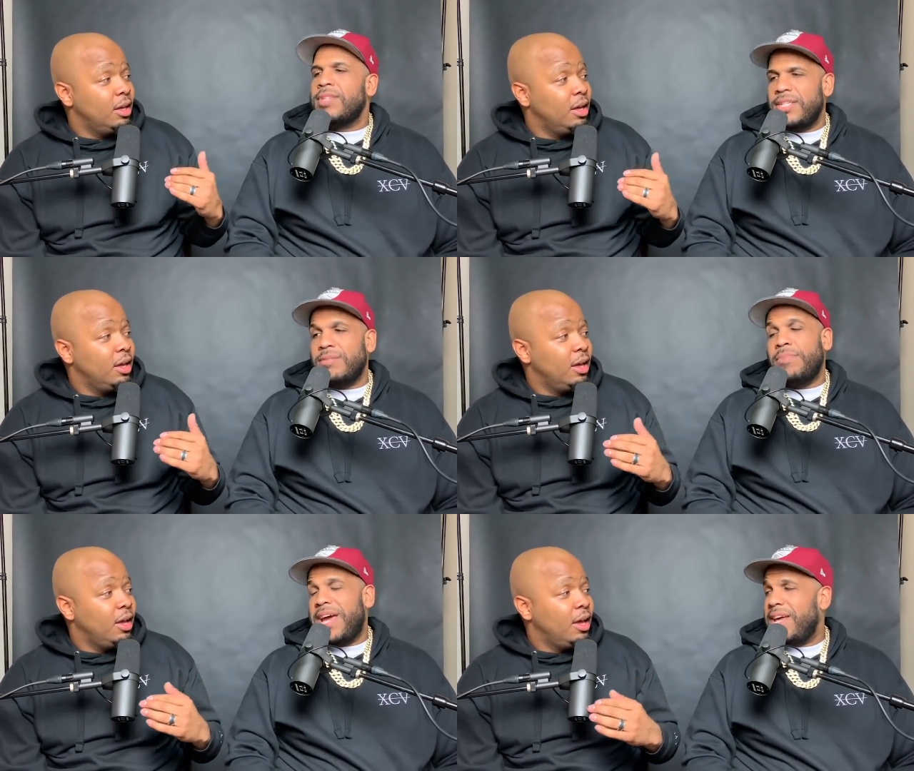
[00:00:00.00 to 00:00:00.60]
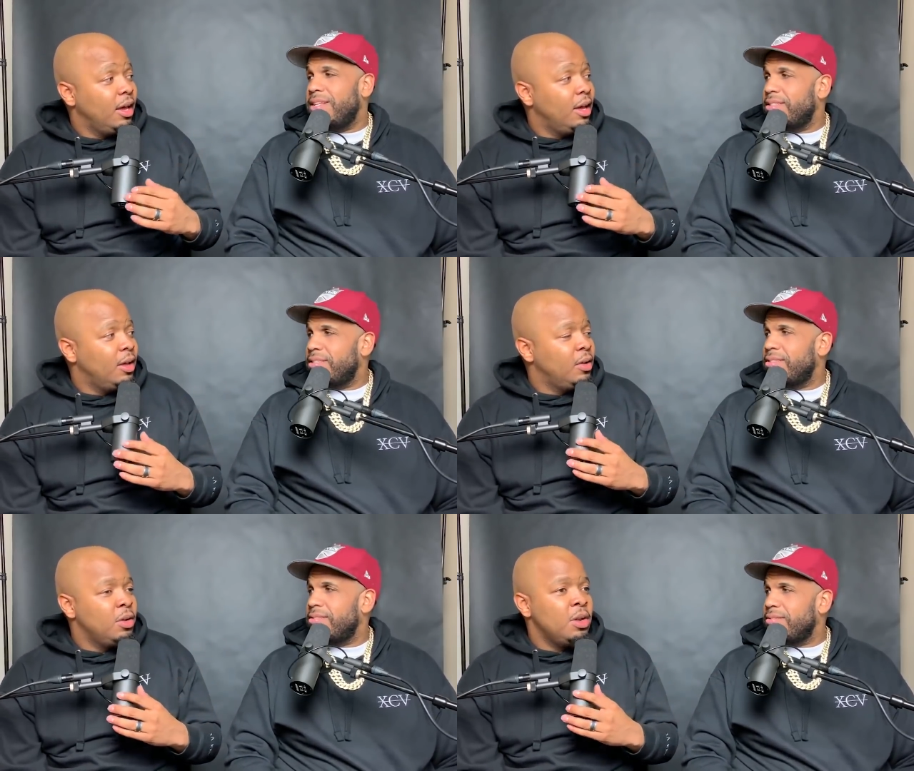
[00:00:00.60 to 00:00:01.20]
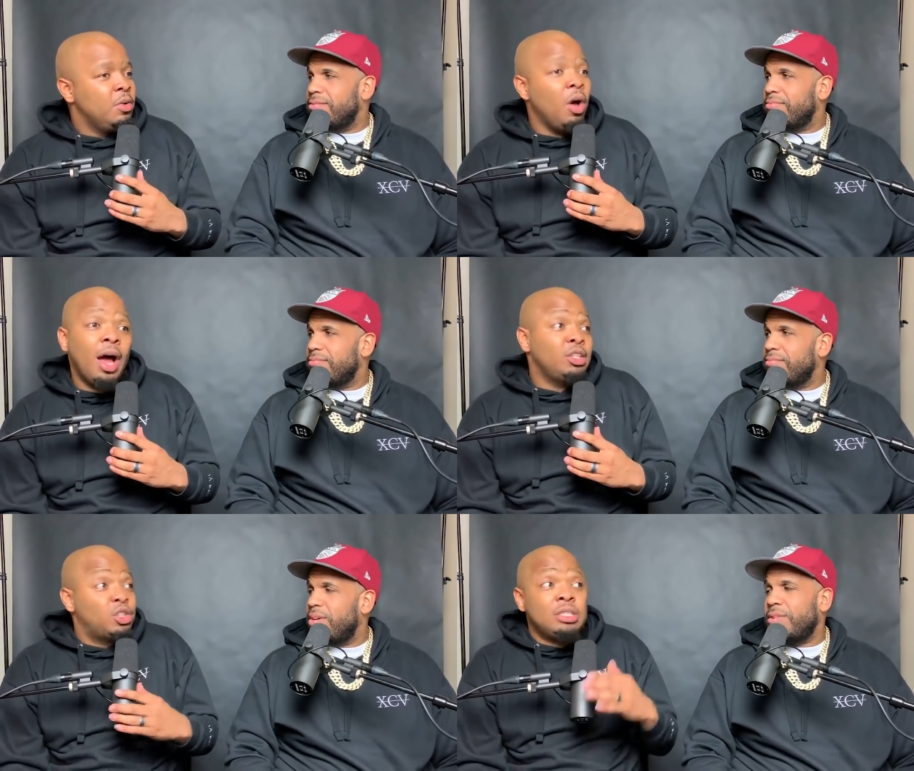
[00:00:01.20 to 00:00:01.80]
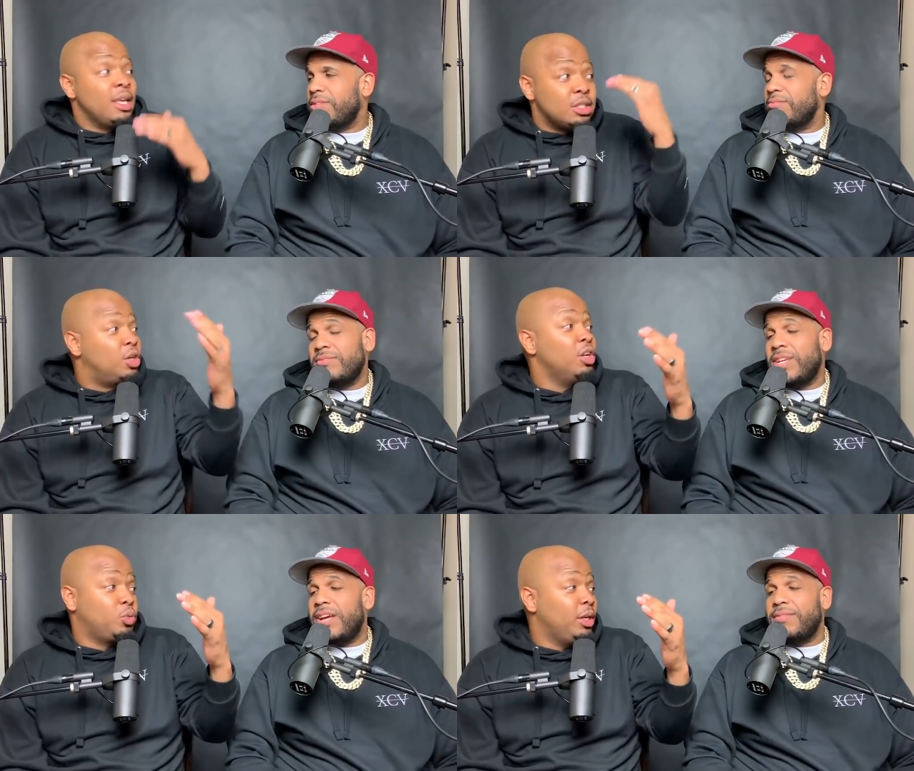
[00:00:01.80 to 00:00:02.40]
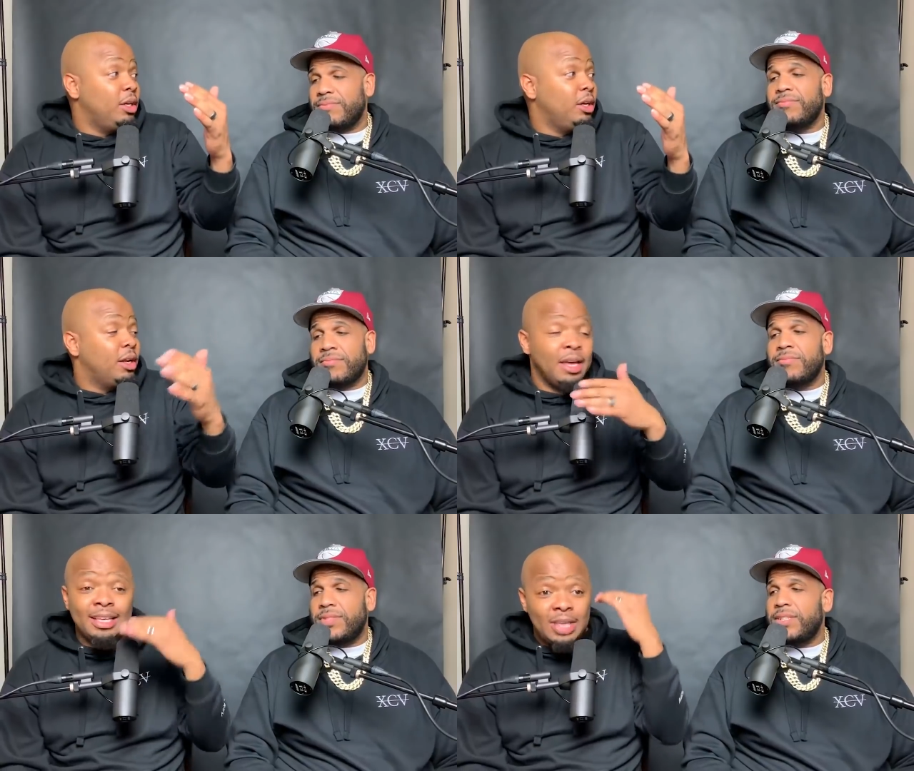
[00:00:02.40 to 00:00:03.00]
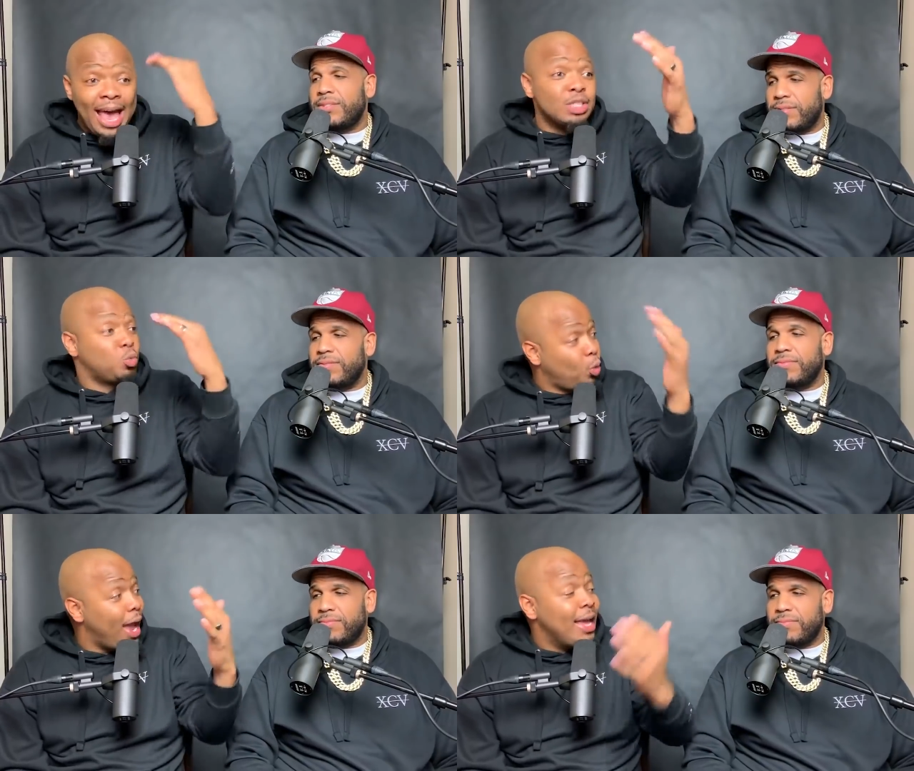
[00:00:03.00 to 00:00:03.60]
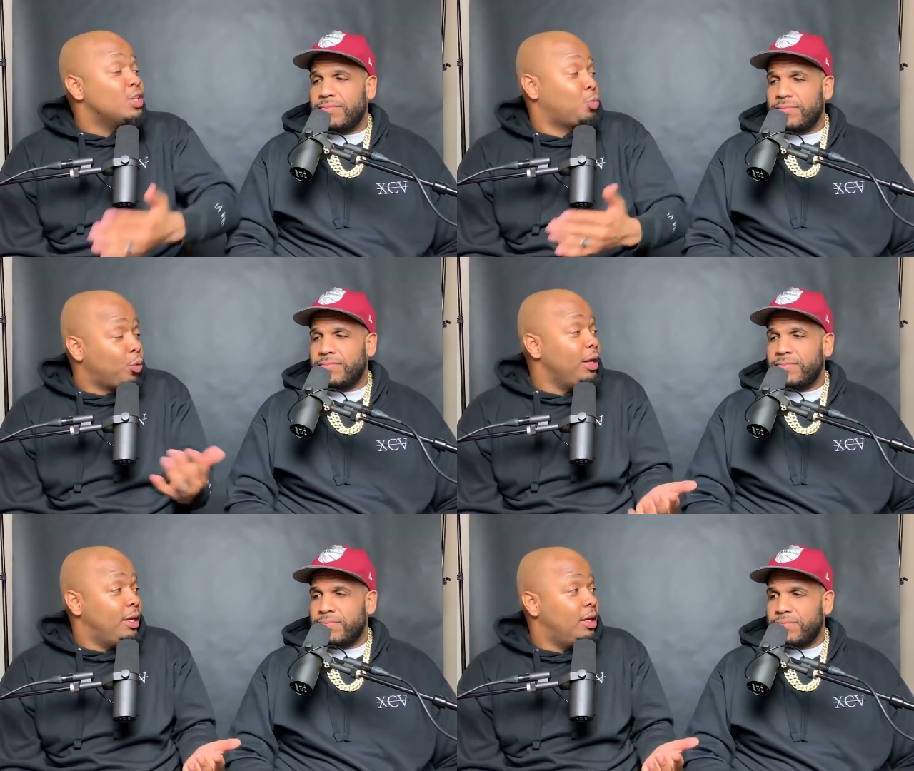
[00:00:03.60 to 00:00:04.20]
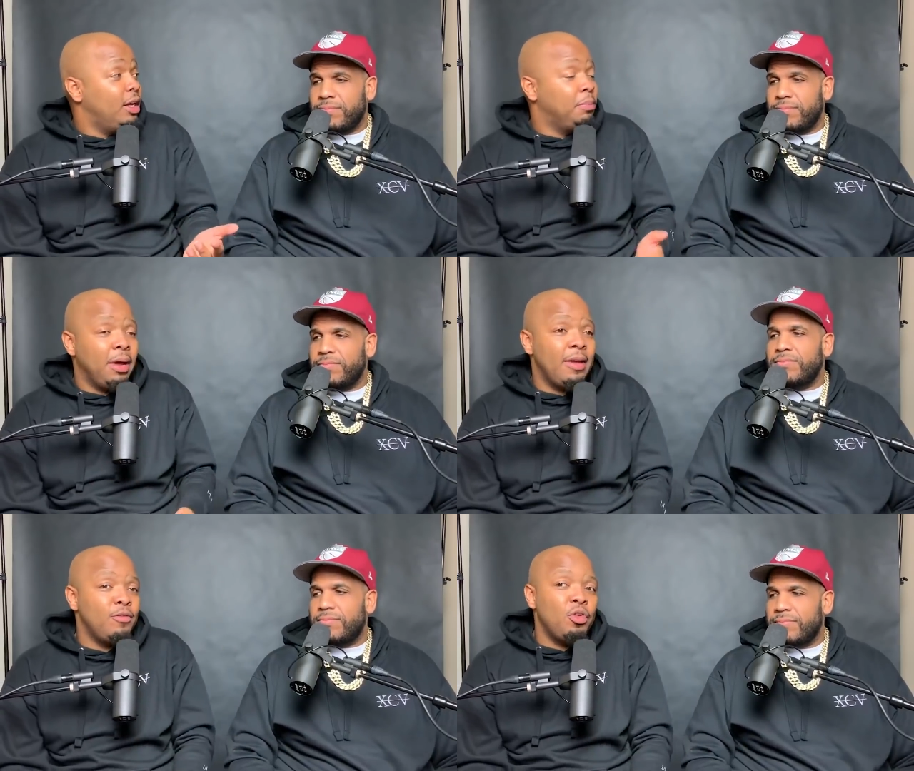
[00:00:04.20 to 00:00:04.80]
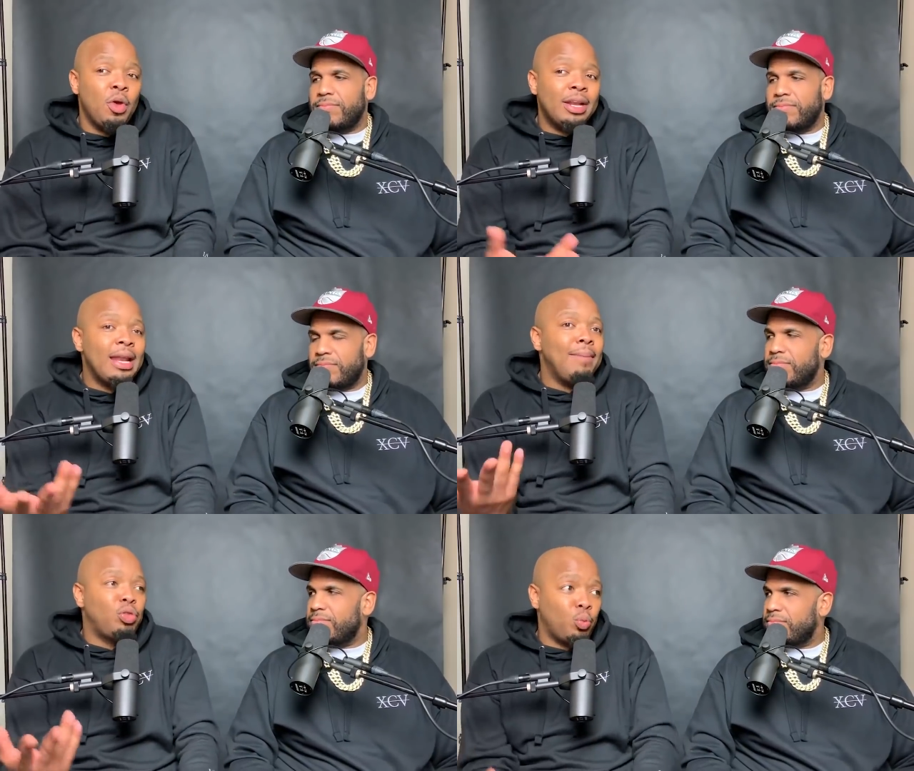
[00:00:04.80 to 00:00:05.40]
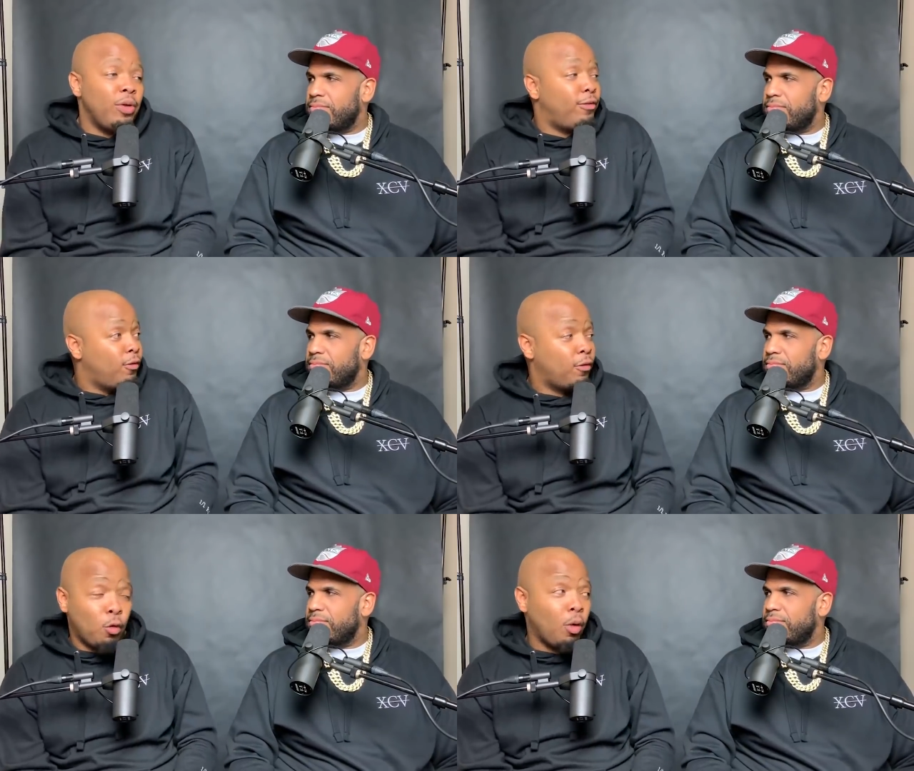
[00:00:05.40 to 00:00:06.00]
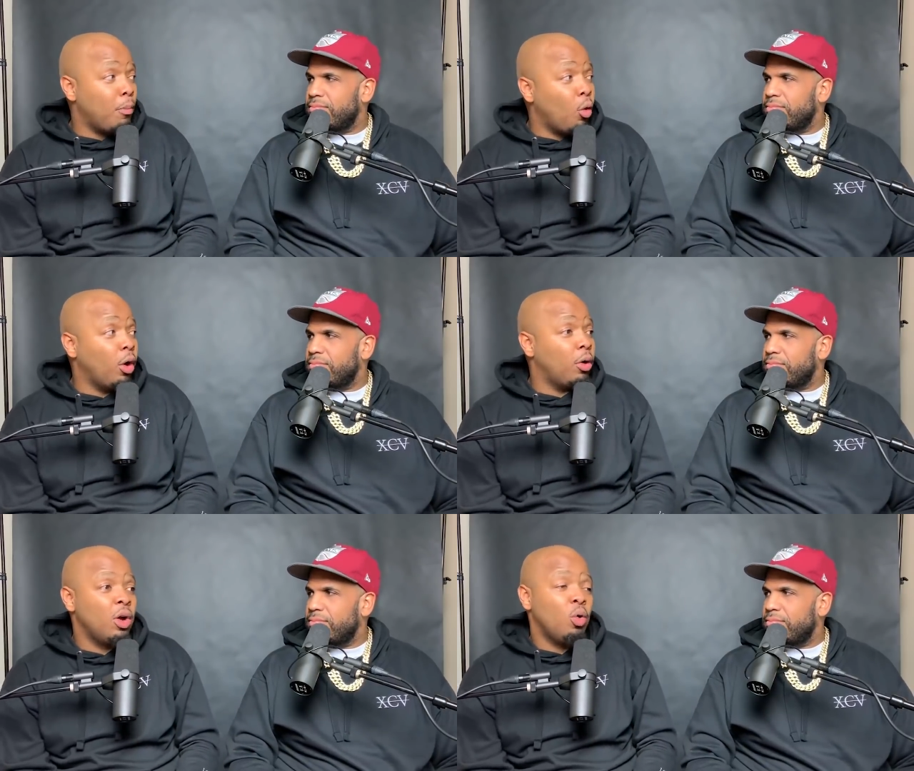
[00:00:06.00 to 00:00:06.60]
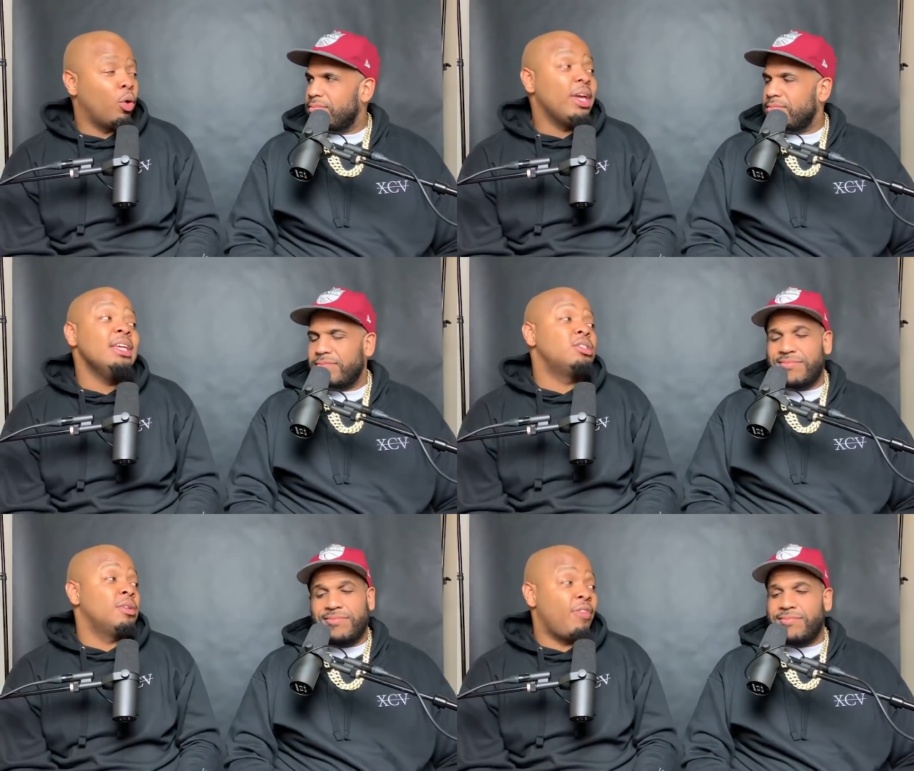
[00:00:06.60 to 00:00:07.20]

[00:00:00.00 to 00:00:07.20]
Speaker 1: As bad as
Speaker 2: no, it's just his good yeah. is really good. He's yeah. as Ray, he's really good. But if you had to name three, four more where he's